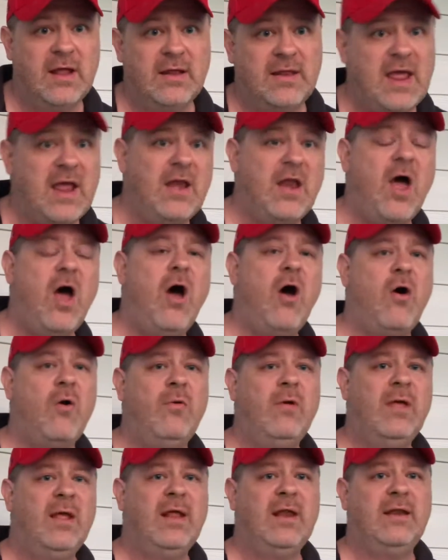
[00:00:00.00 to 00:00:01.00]
They
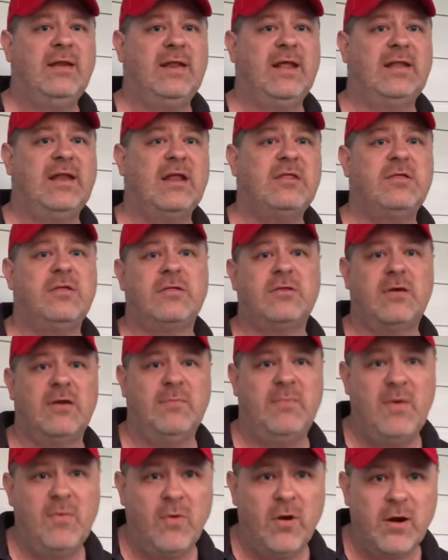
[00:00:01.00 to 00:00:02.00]
know that that's just going
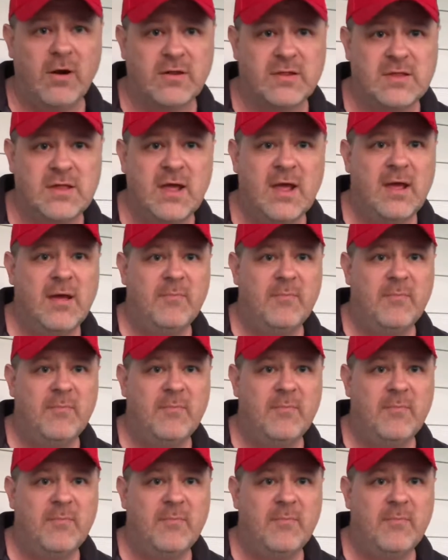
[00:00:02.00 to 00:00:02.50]
to be worse.